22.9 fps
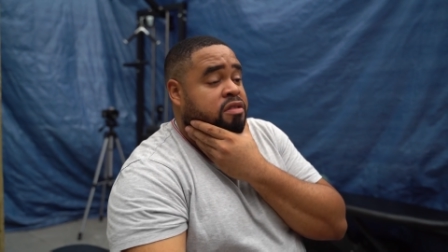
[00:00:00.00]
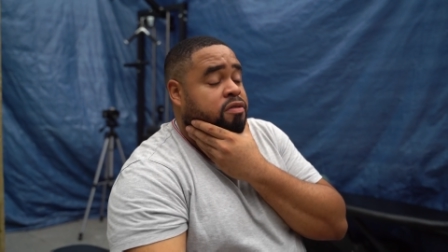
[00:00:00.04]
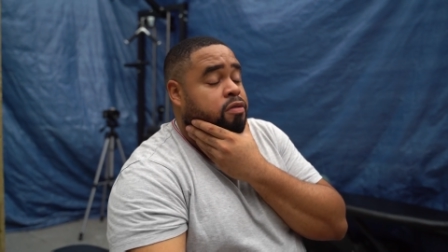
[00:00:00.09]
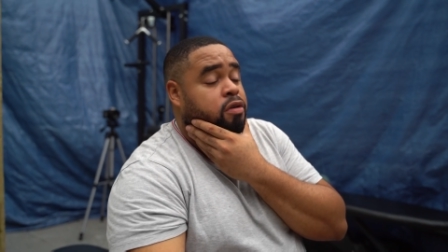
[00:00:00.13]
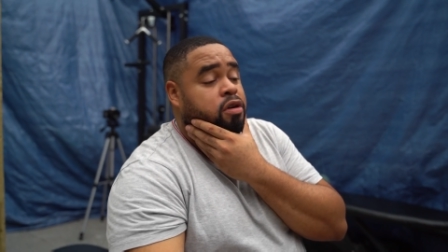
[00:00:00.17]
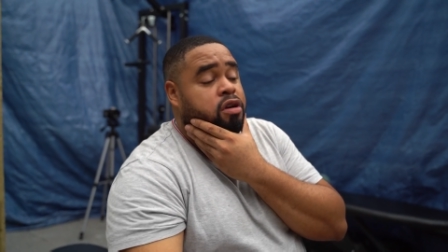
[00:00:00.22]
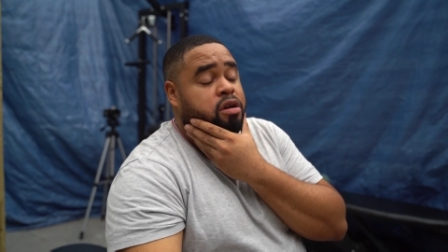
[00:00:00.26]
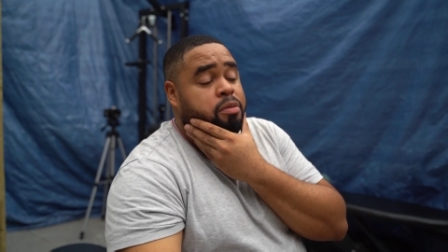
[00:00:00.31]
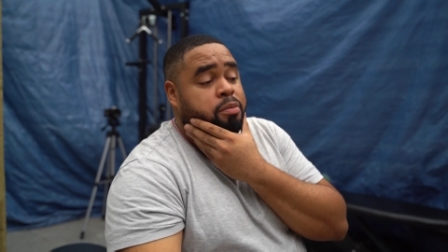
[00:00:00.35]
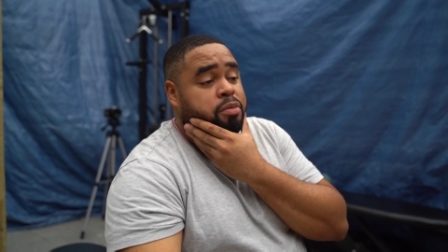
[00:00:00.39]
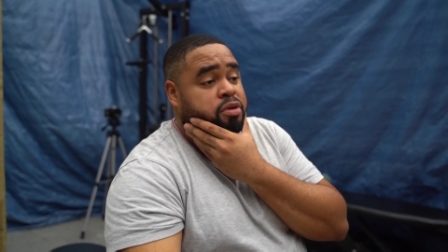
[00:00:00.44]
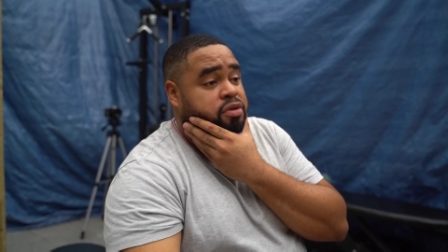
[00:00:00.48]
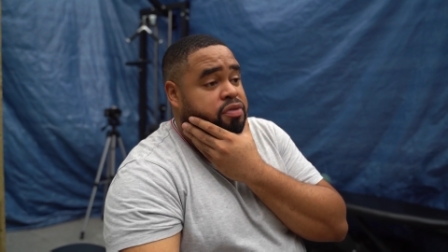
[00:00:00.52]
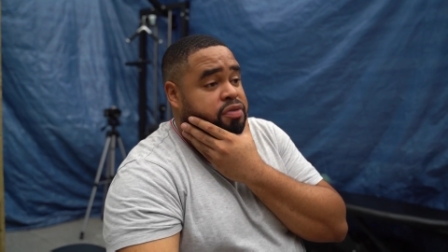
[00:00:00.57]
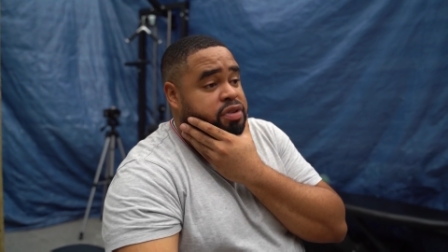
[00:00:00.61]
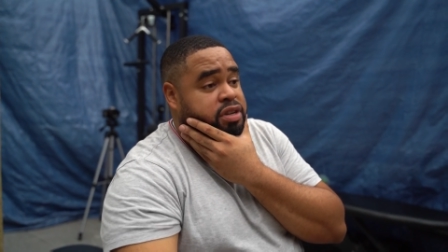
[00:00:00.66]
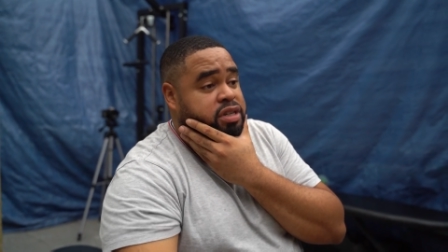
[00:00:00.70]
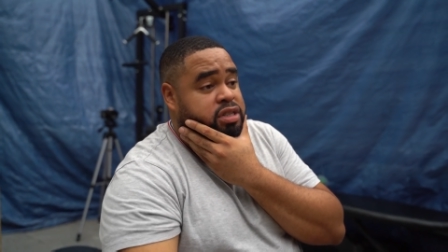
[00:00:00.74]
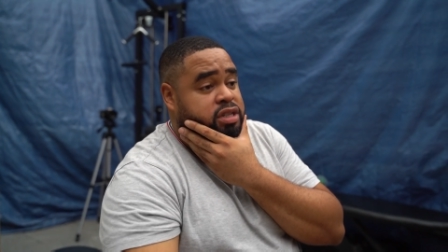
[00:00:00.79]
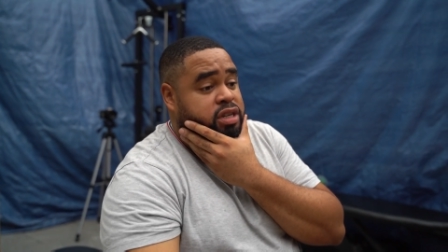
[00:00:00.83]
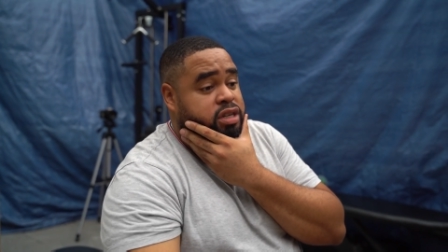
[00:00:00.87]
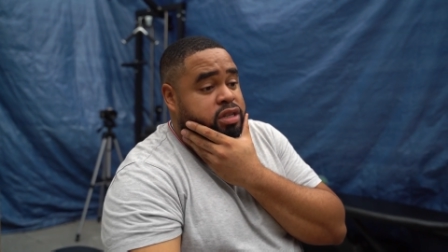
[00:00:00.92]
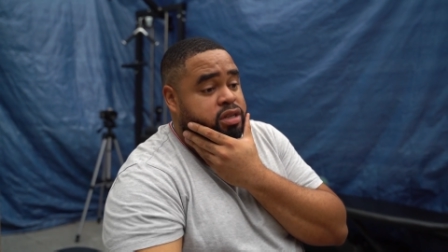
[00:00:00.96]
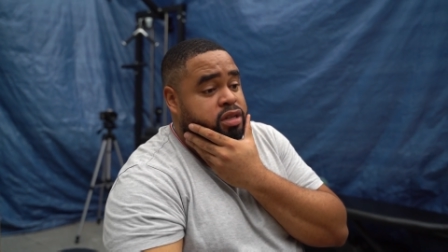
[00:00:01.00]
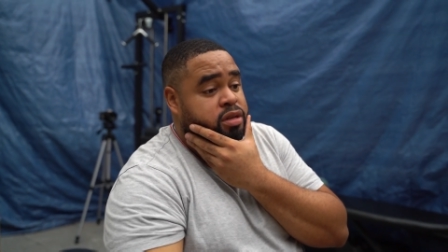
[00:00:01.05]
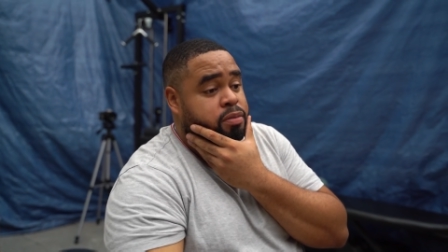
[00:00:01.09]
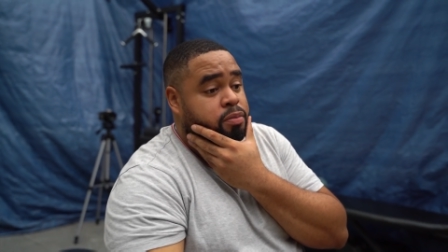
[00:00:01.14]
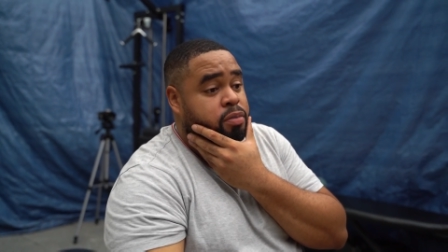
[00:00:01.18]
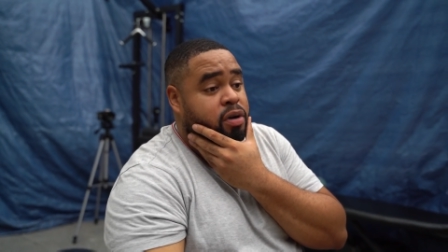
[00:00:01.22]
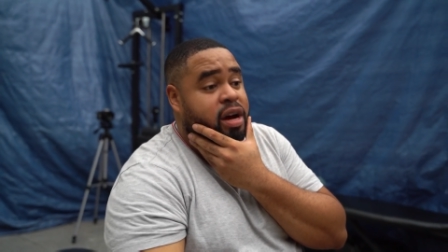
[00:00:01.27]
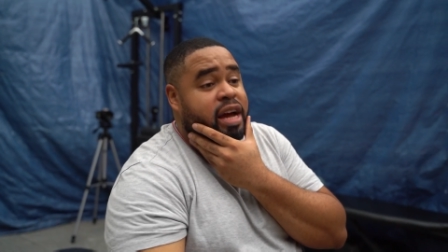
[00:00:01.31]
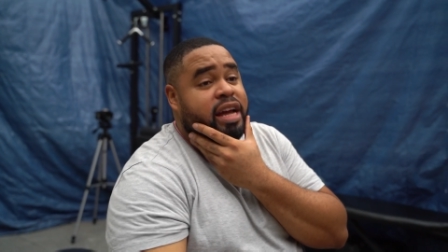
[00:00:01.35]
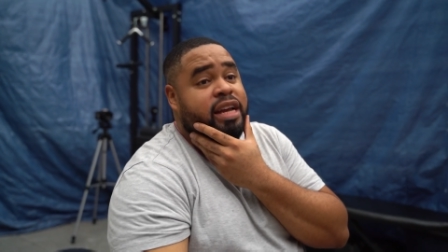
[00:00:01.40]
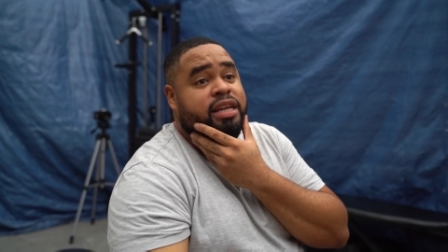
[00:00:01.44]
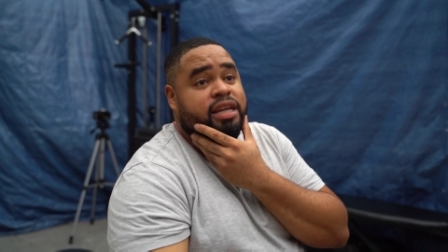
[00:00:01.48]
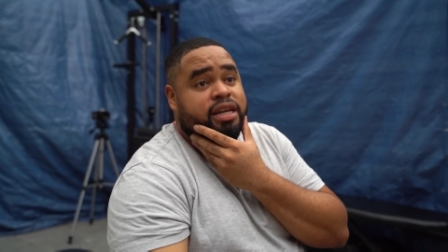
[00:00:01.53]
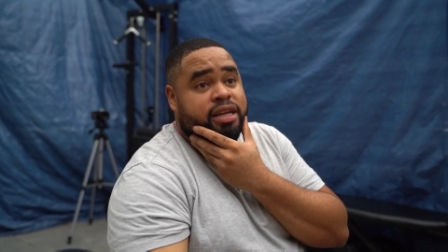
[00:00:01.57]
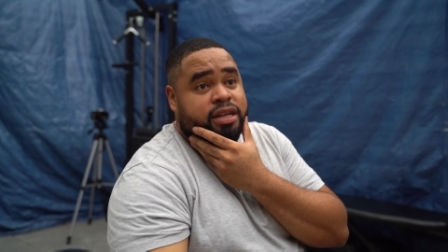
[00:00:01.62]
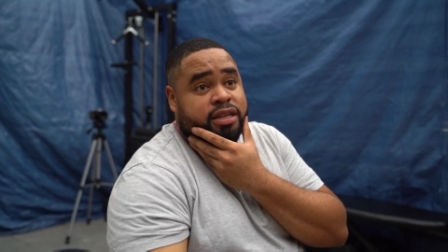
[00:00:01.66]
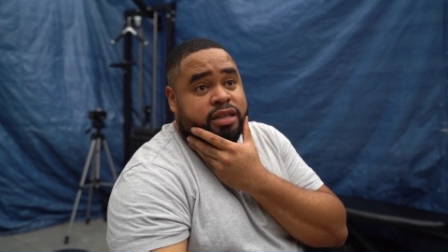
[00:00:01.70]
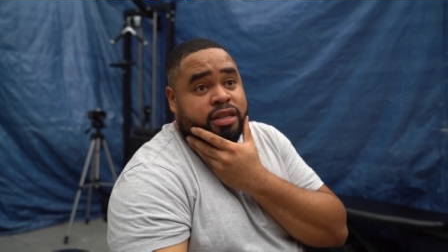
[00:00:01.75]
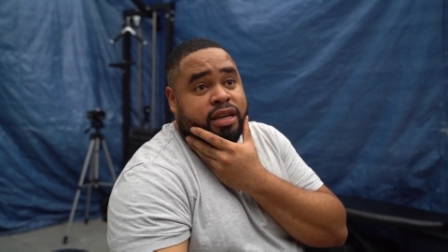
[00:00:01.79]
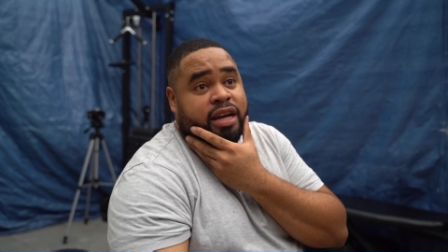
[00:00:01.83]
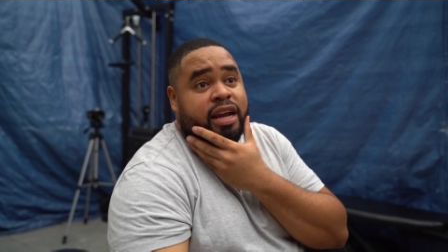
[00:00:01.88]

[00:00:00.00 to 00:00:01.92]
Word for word: for a number of reasons, but I did it,